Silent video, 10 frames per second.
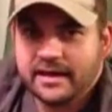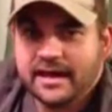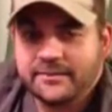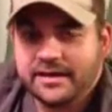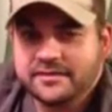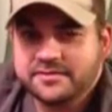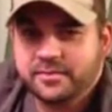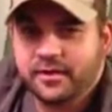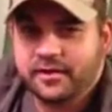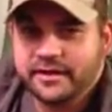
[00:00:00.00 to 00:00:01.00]
Hi, my name is
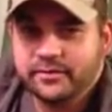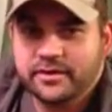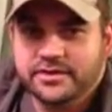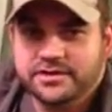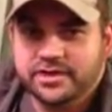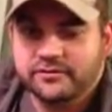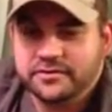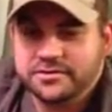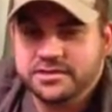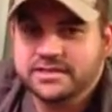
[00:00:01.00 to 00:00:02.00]
Paul, and I wanted to share
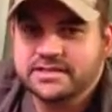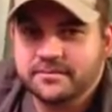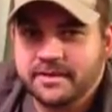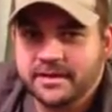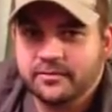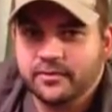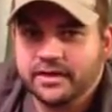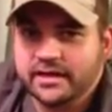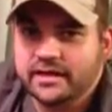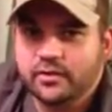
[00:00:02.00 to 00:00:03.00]
for just a minute
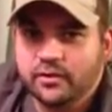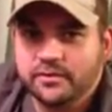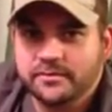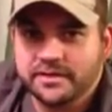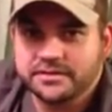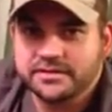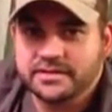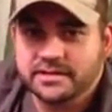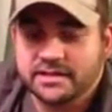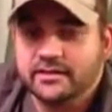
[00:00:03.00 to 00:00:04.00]
what In the Word
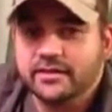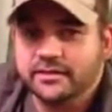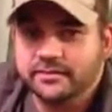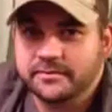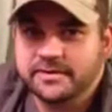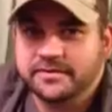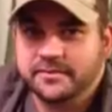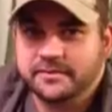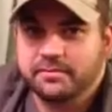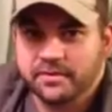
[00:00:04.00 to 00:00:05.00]
Ministries and Larry Cooke mean to
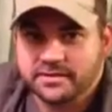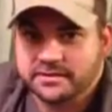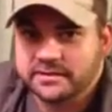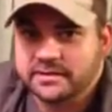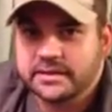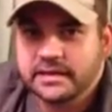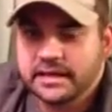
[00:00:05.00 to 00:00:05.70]
me personally.